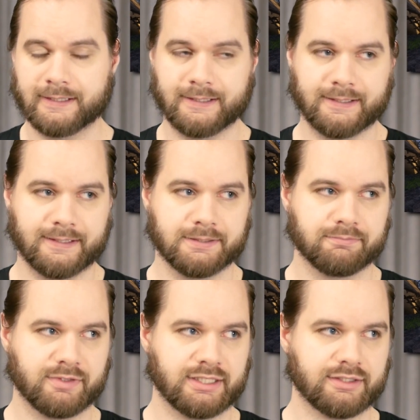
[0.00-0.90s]

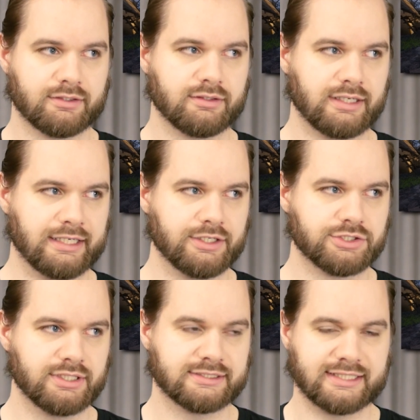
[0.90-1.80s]
Another
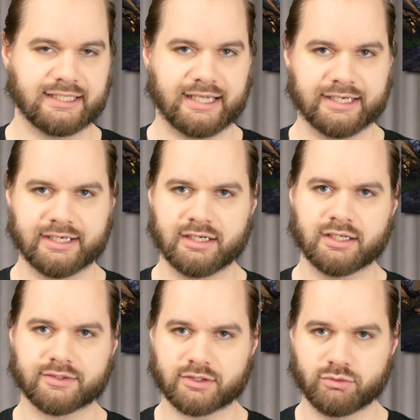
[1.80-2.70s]
addition is they added
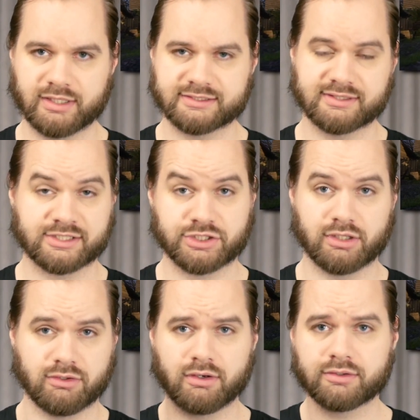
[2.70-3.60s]
another quest, actually
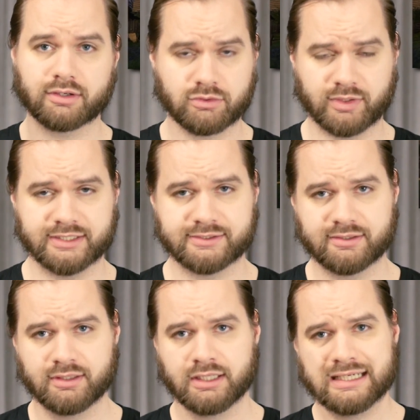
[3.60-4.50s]
a longer
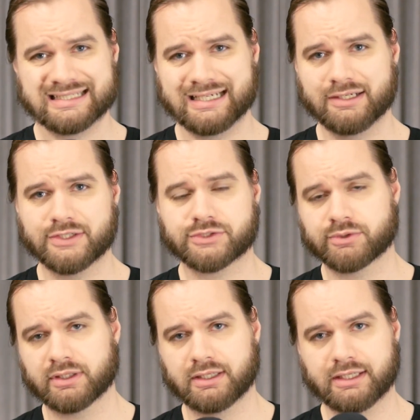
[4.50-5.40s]
quest, to Henry's
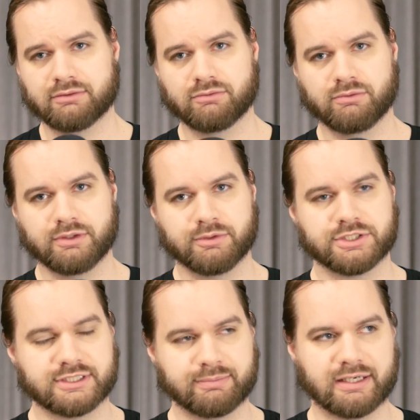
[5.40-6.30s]
storyline,
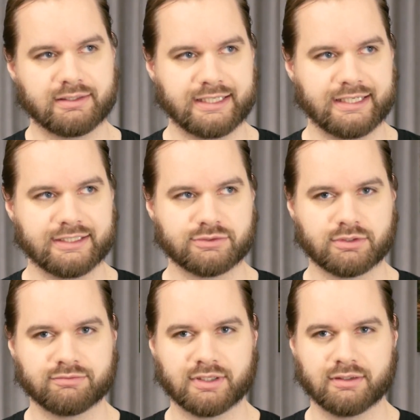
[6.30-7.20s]
which is about a
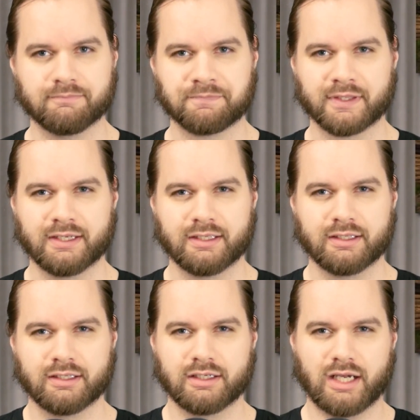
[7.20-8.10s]
sort of
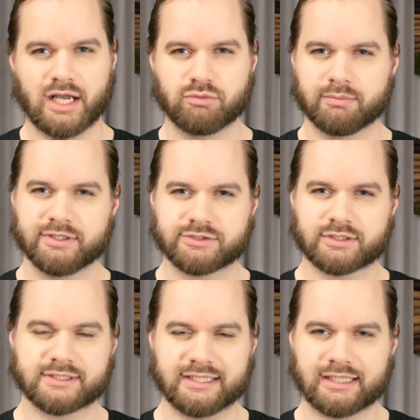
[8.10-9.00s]
a woman who
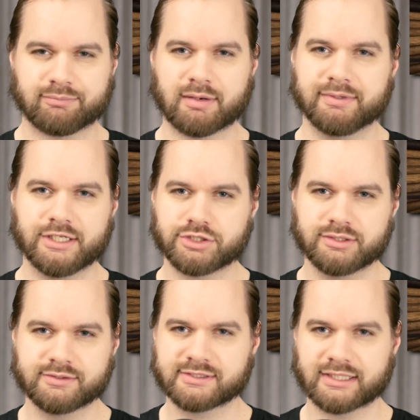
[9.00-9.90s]
starts to get, like,
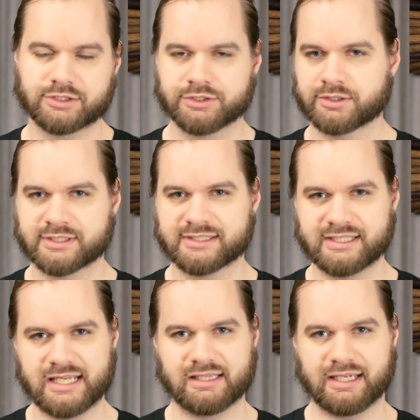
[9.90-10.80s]
premonitions. Like, she starts to
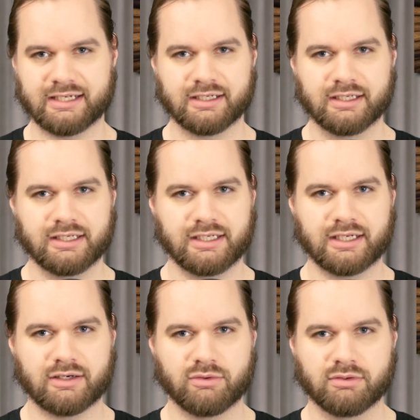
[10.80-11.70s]
see, like, you
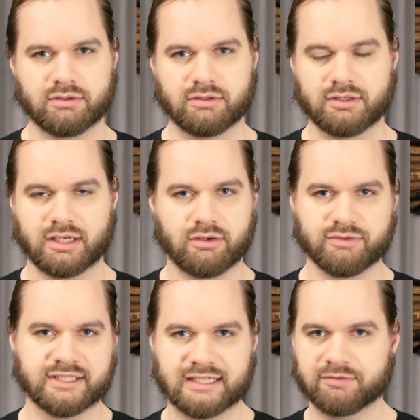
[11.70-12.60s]
know, oh,
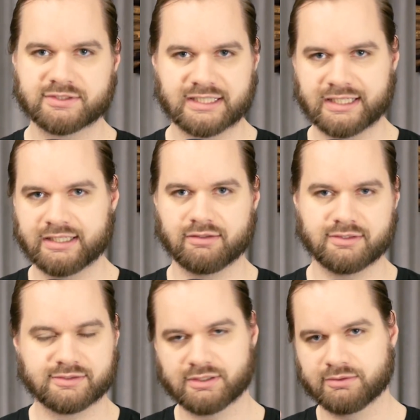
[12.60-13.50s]
the devil's gonna
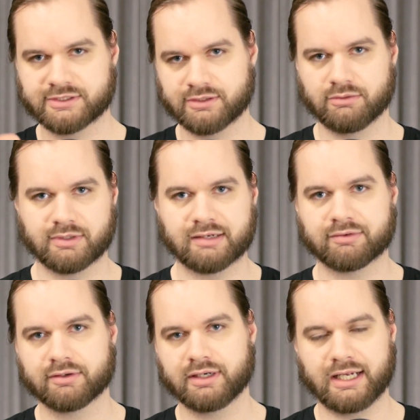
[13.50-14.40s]
kill so and so or
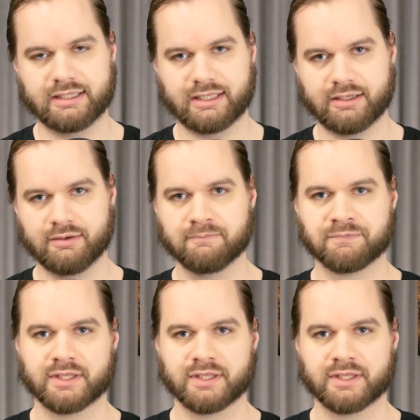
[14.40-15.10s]
whatever, and then